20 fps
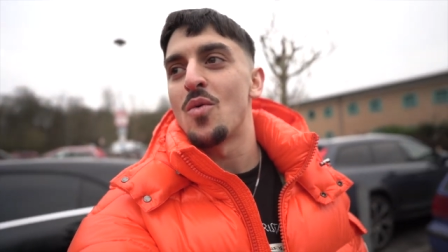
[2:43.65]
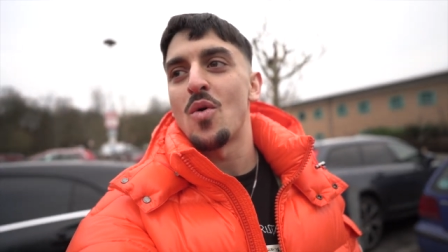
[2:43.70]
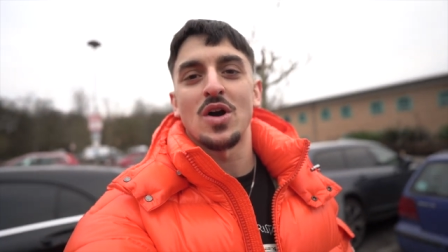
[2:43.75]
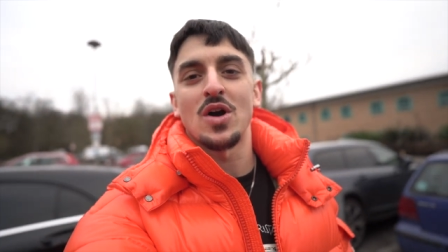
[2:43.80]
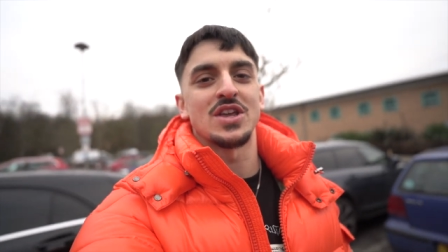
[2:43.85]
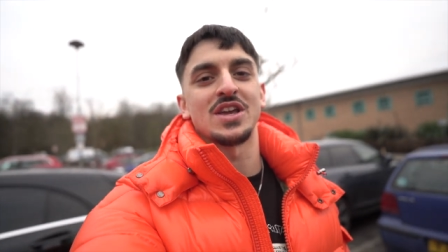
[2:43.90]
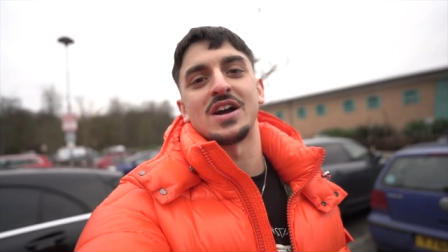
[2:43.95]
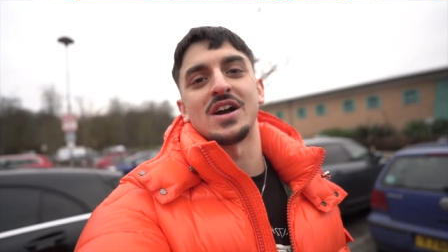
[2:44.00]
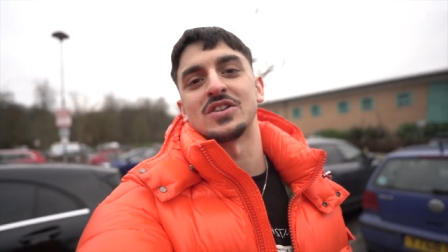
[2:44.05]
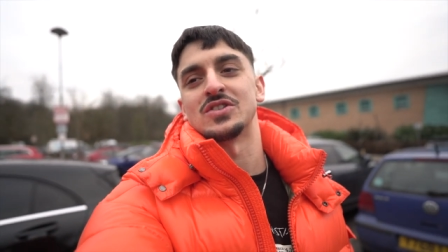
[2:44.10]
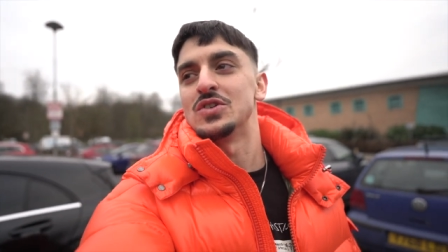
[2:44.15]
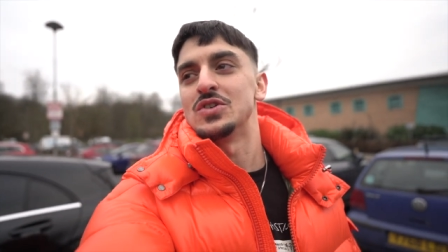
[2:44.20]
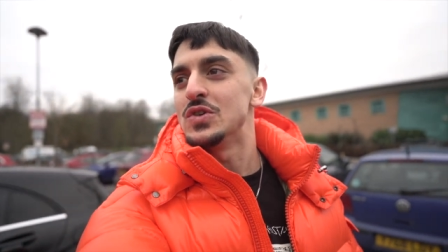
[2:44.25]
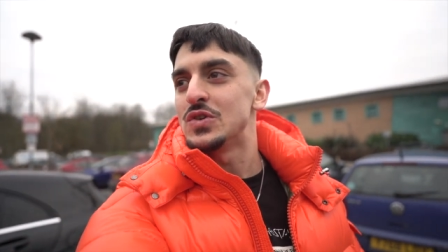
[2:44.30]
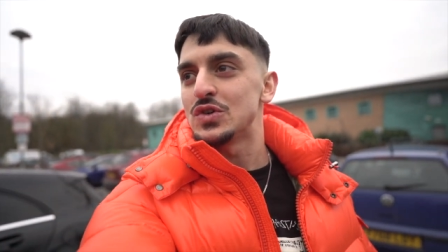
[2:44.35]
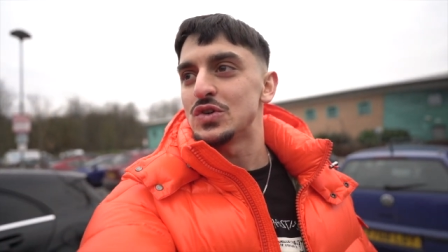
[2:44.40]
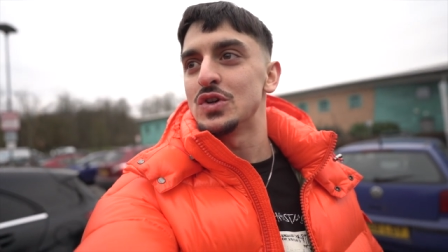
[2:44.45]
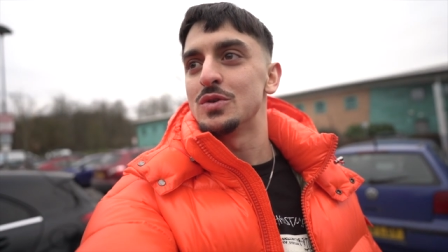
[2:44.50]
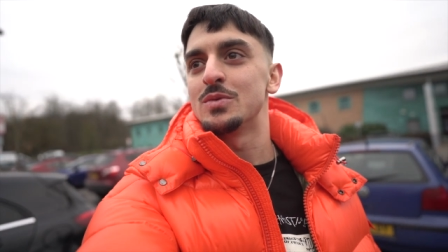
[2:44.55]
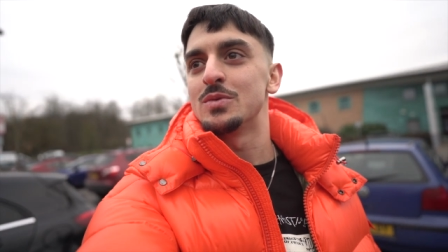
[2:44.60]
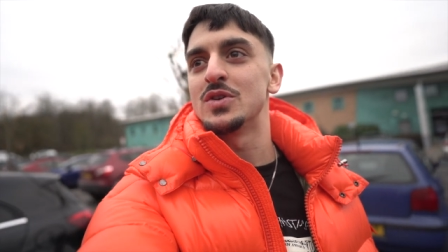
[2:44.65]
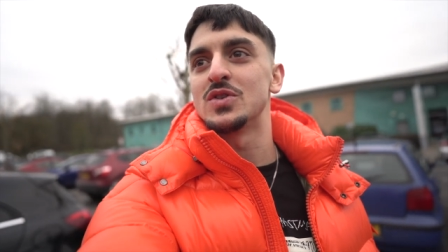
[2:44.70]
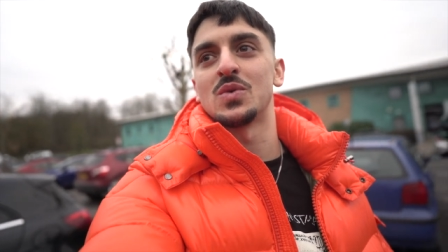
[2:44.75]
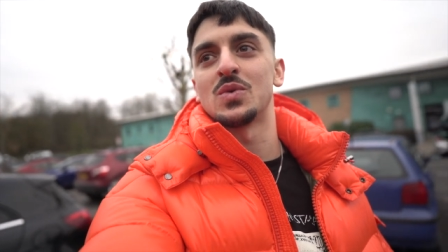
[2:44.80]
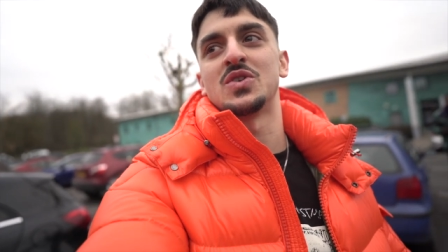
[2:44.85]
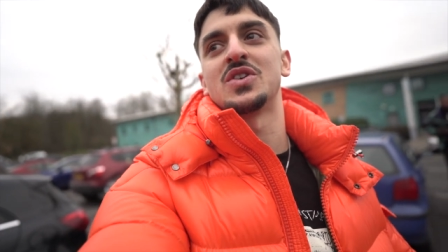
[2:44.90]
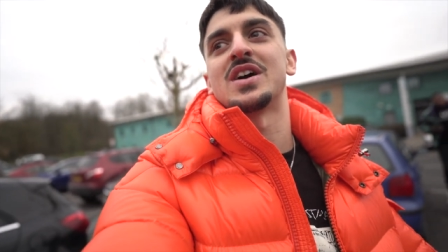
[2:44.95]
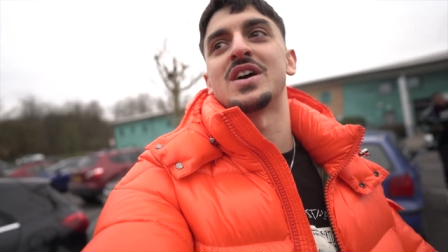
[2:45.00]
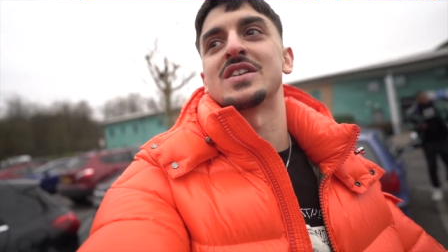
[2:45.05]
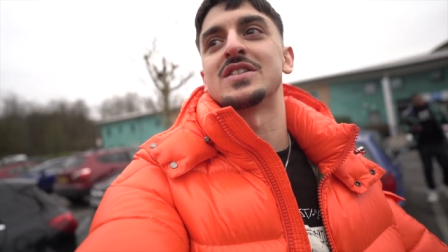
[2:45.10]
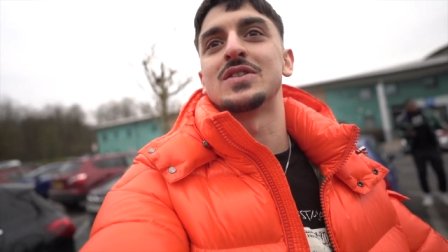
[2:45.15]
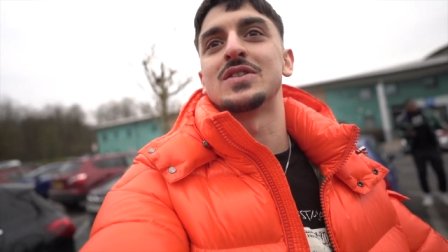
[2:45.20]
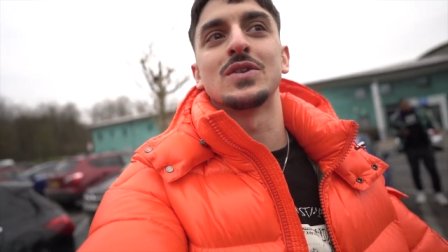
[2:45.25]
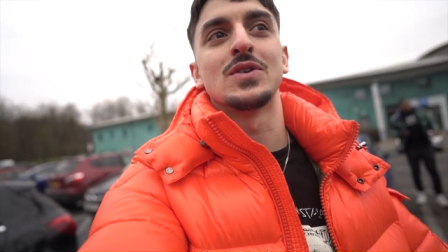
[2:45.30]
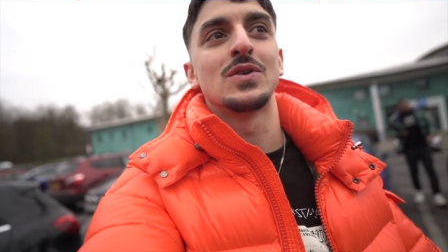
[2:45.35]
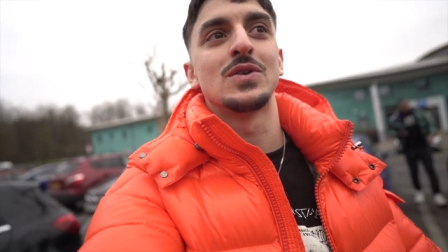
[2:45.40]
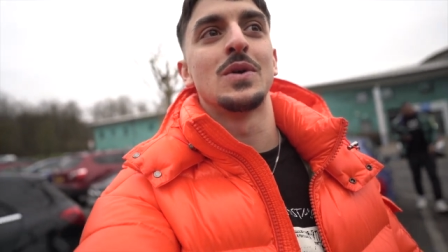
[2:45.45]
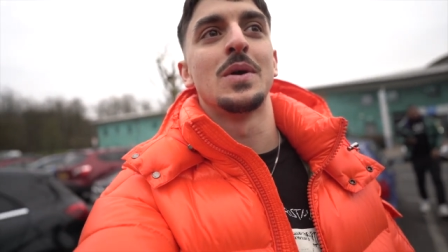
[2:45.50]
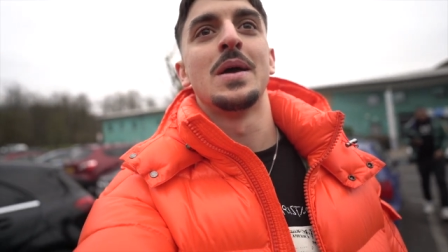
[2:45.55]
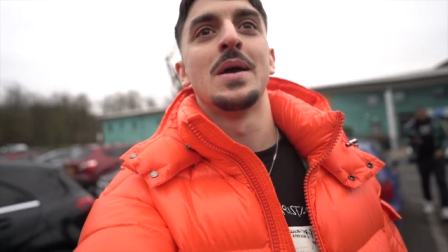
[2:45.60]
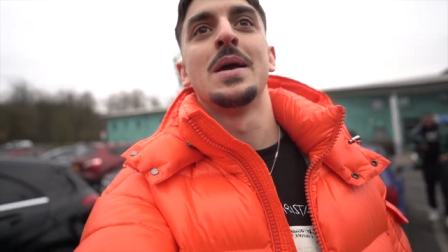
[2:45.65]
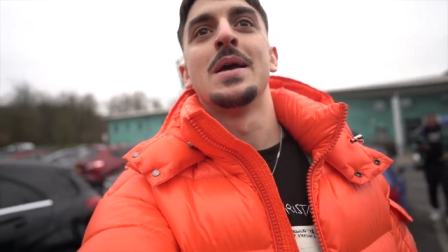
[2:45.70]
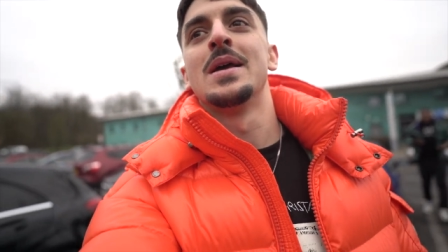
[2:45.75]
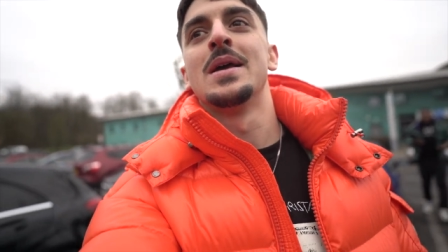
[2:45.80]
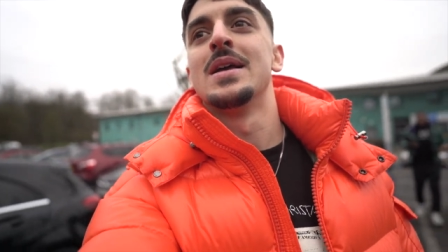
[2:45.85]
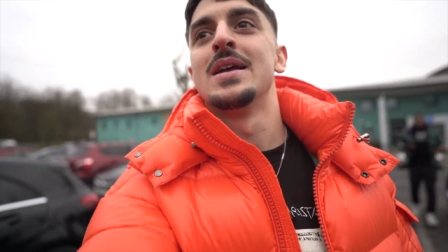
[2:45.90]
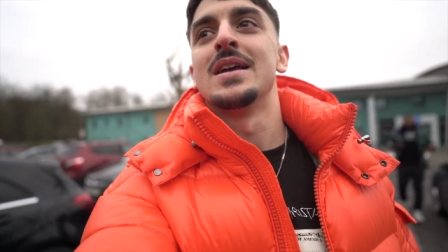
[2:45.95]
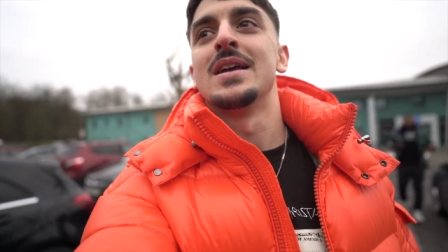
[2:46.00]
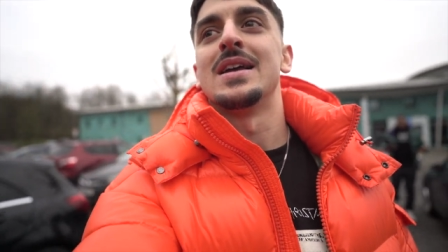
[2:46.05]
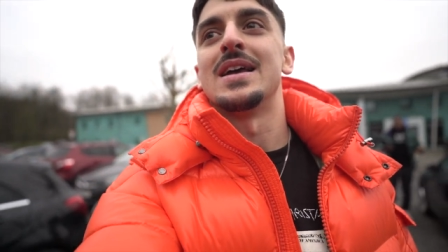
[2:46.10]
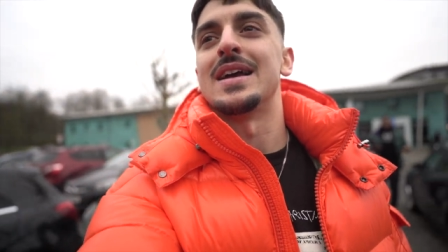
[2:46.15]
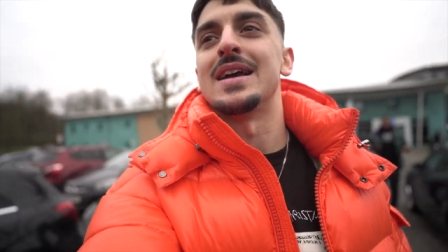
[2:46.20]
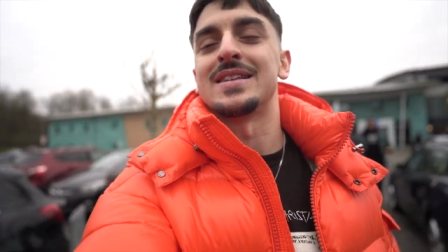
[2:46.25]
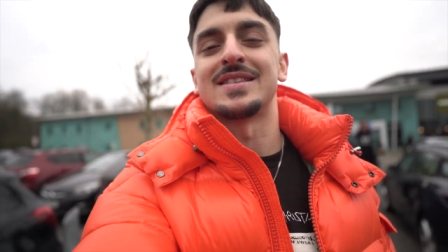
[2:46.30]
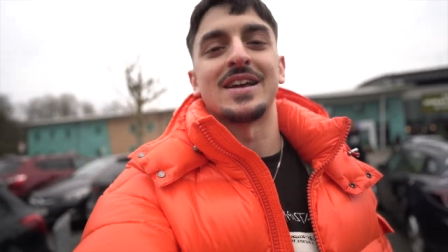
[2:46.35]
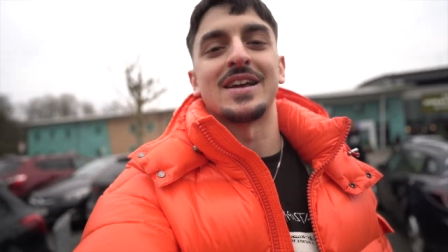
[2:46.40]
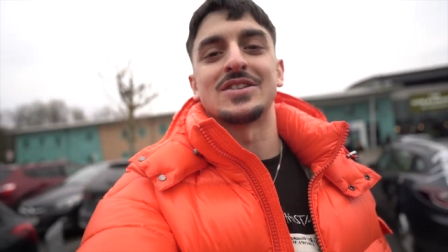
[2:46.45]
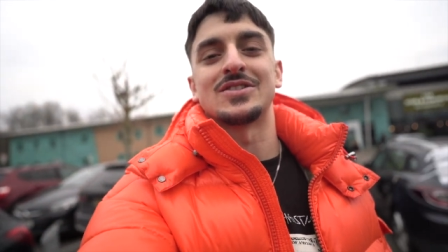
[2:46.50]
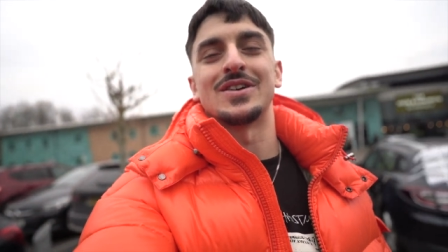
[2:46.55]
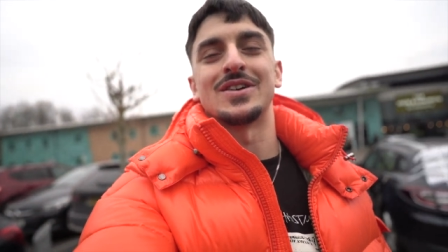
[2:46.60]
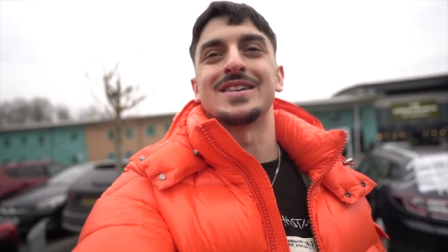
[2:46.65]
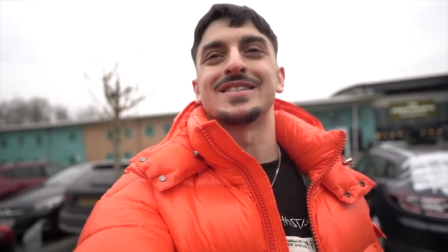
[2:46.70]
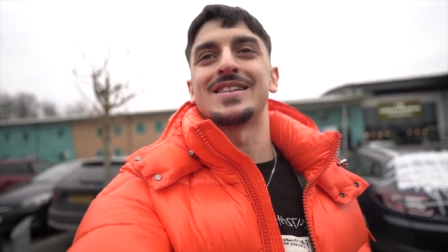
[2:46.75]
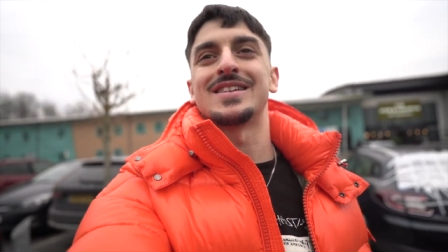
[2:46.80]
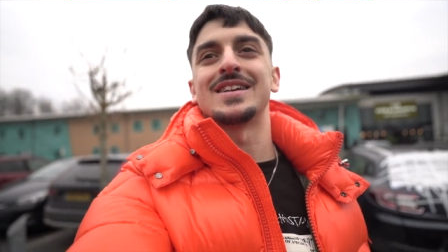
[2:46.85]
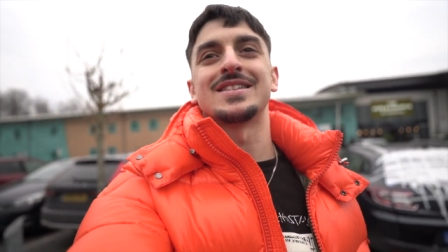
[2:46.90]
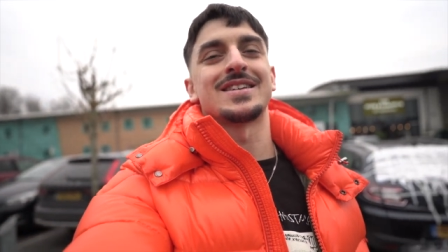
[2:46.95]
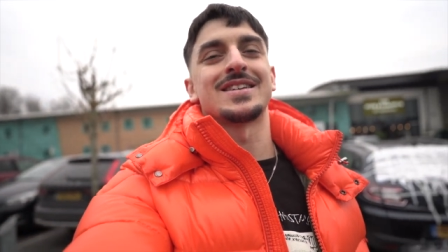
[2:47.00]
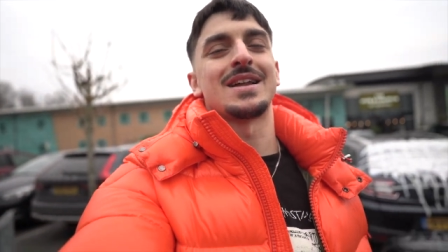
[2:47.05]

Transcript: what you guys YouTubers, what you guys do, etc, etc.